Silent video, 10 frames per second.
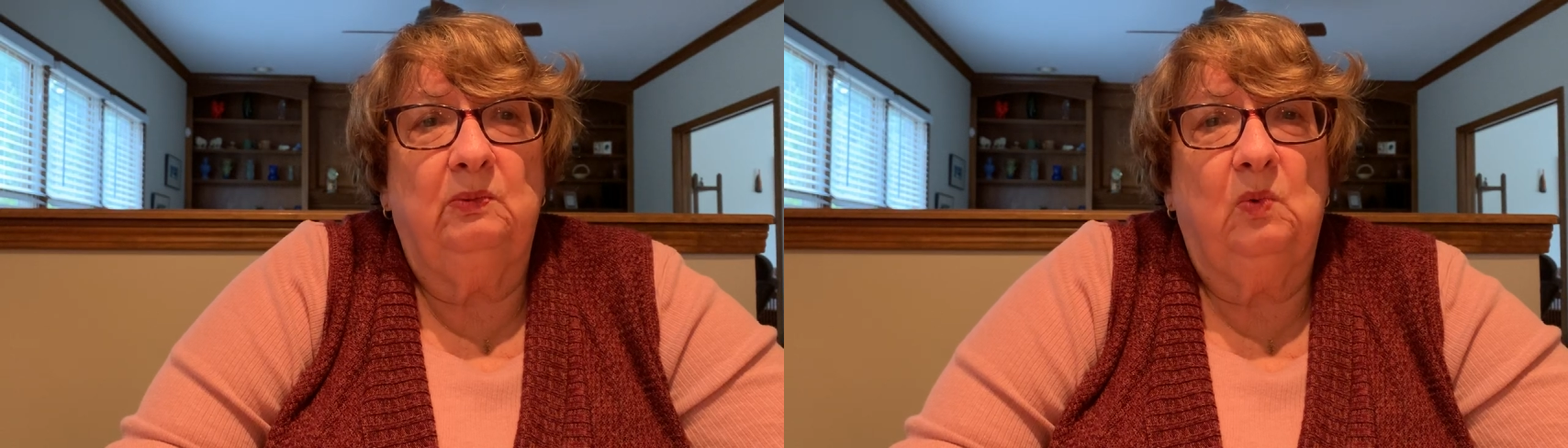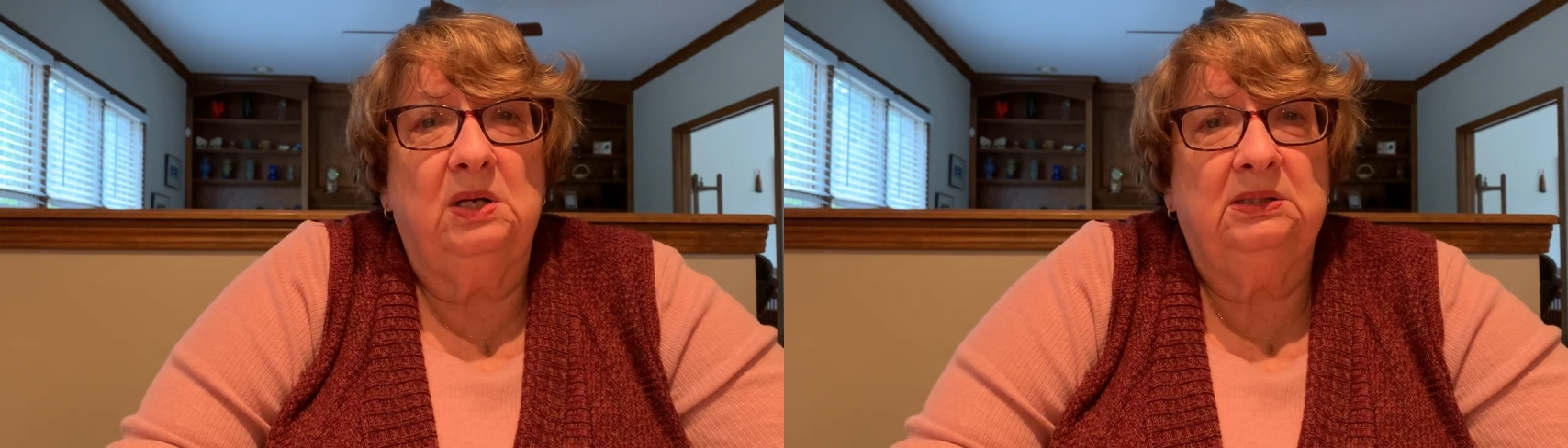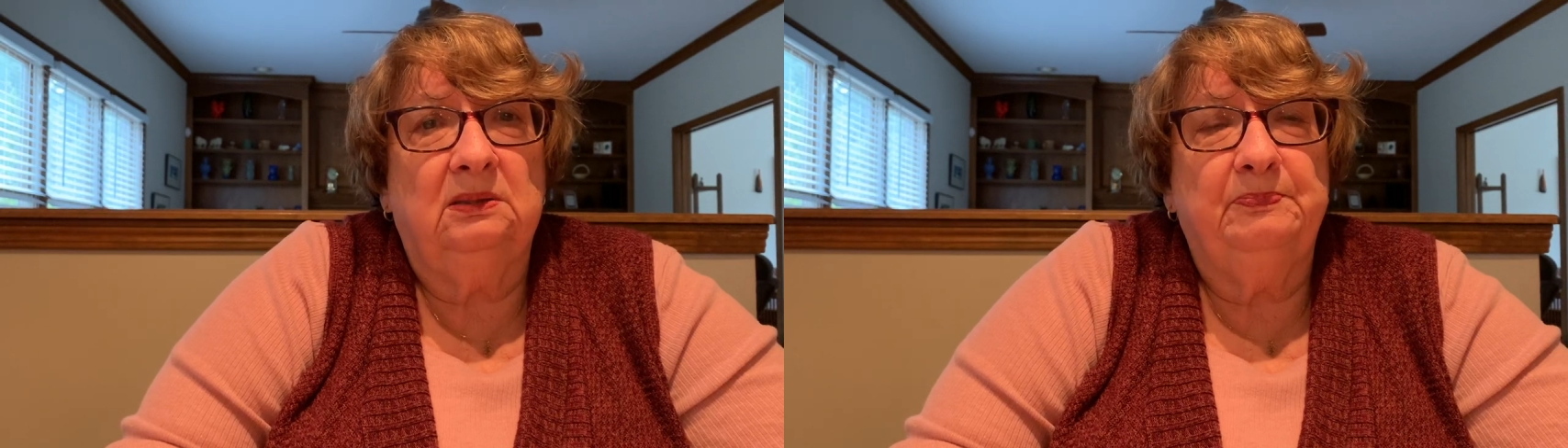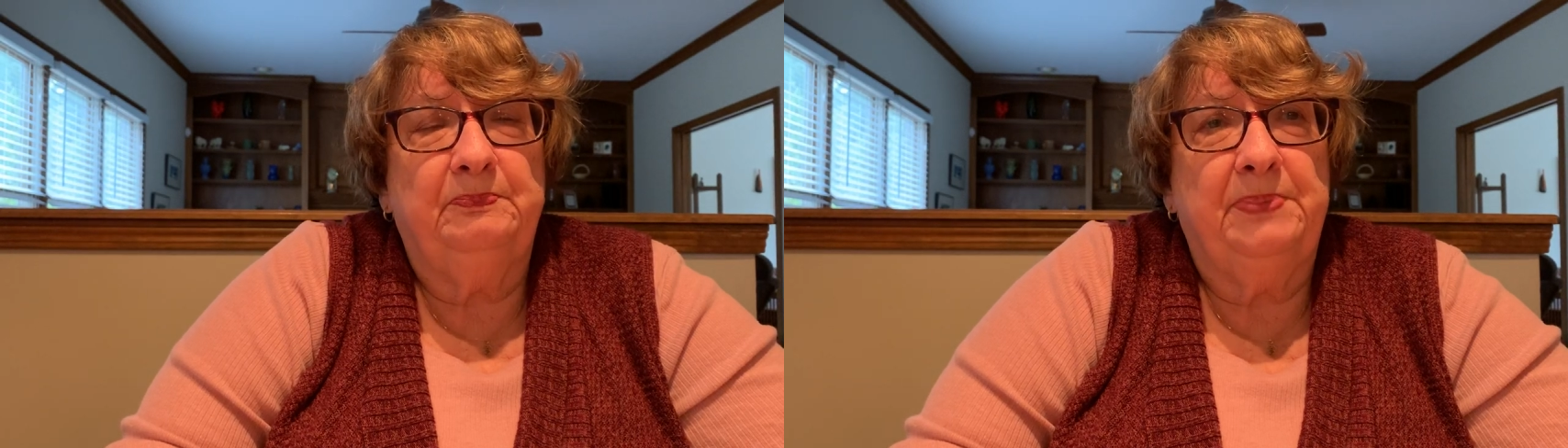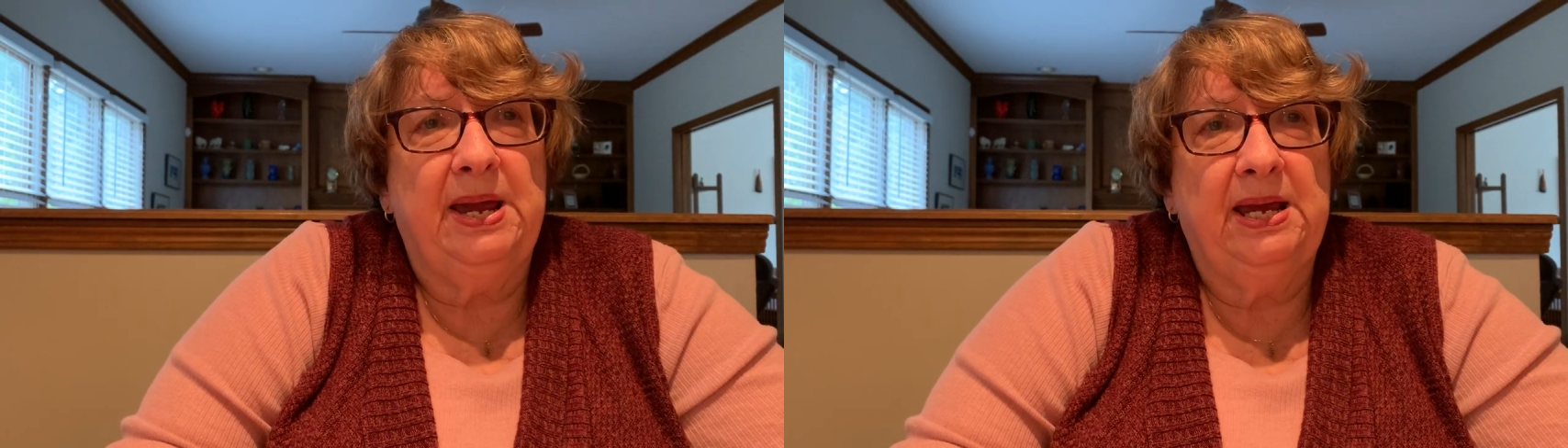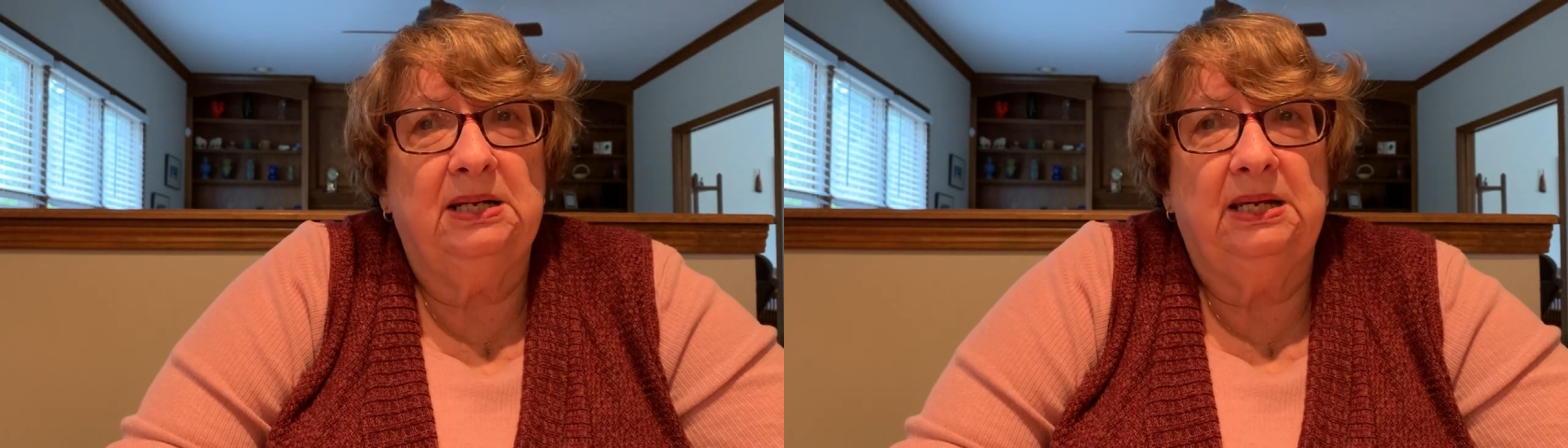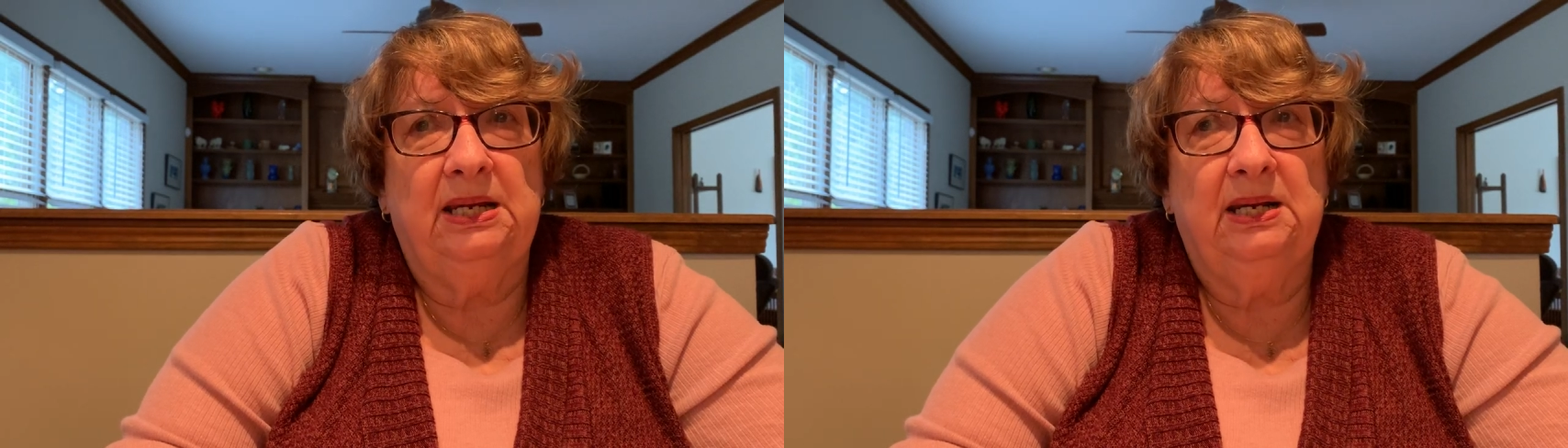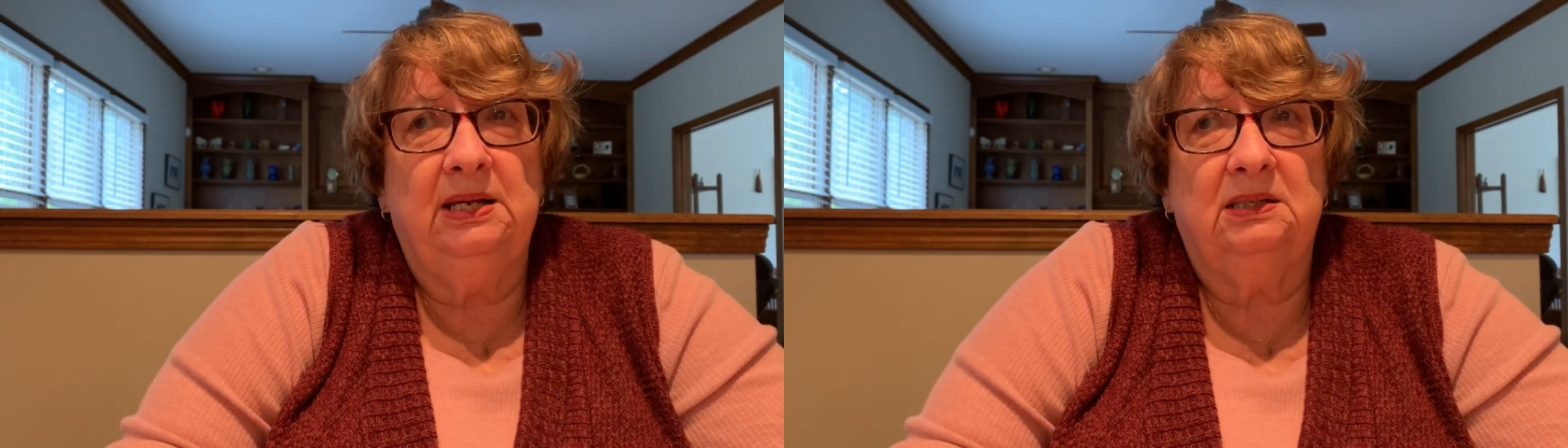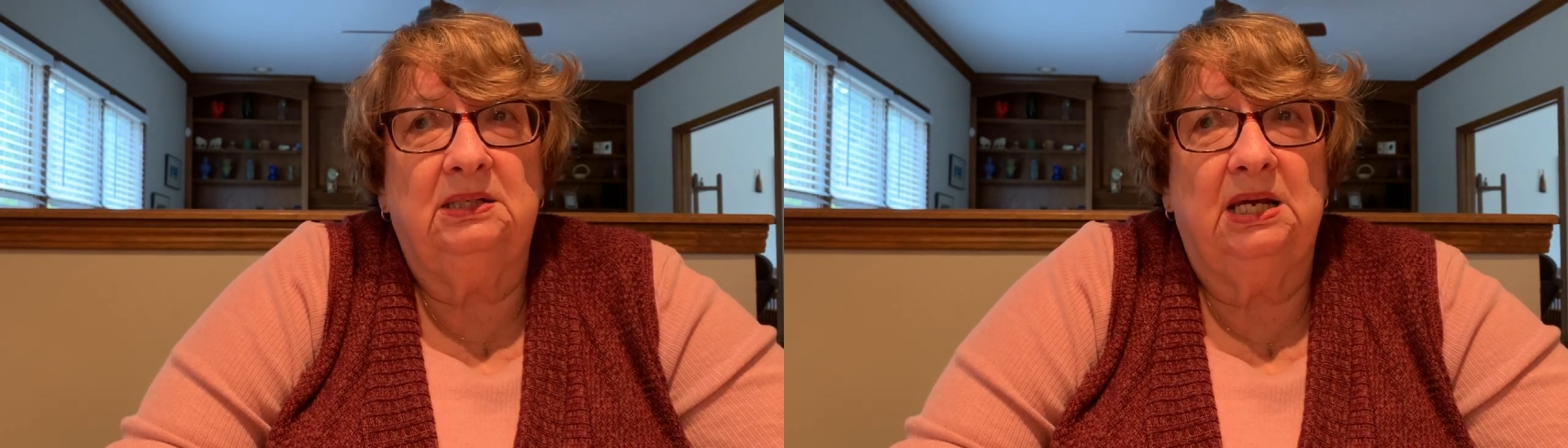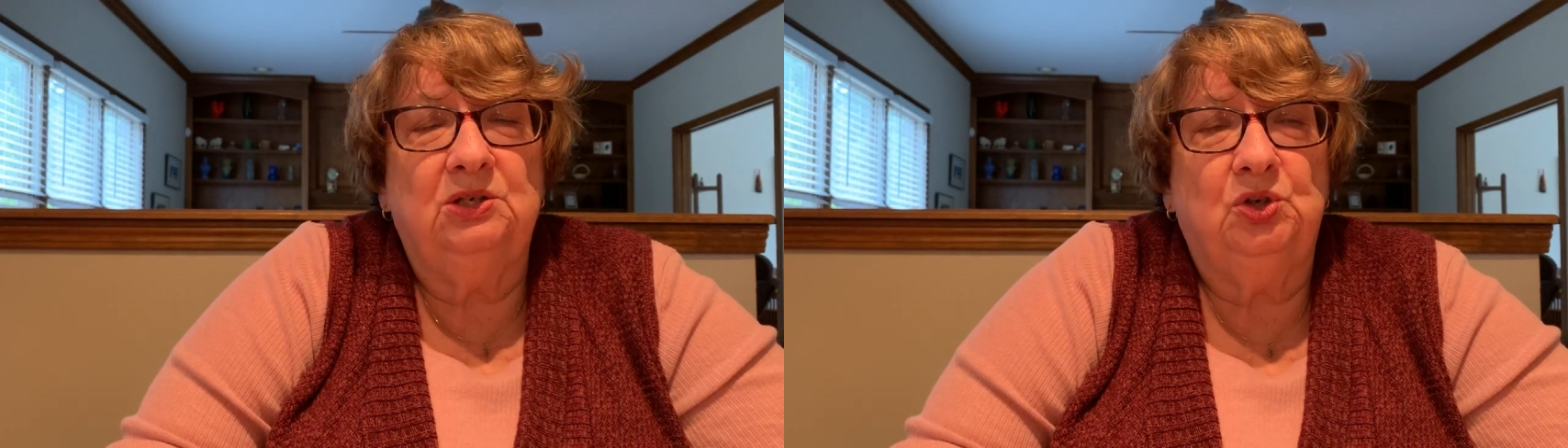he wasn't paying any
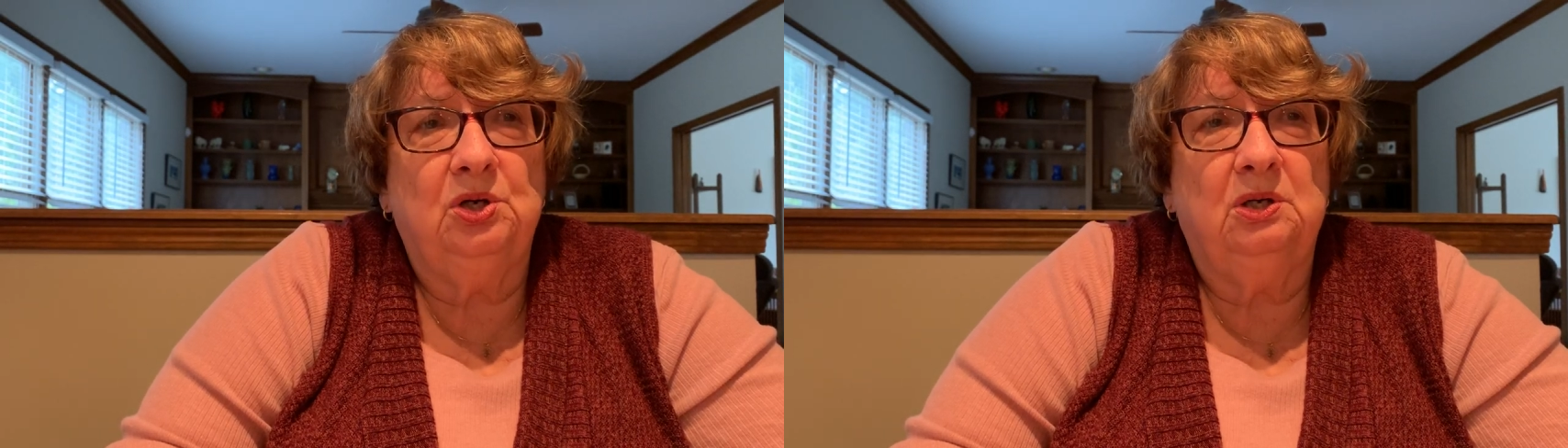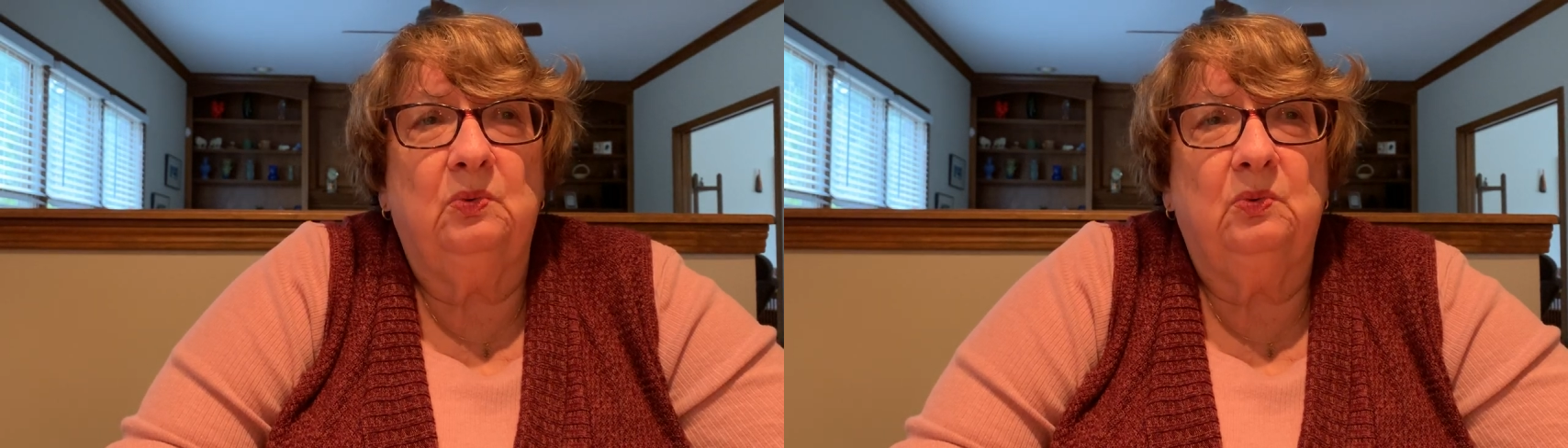attention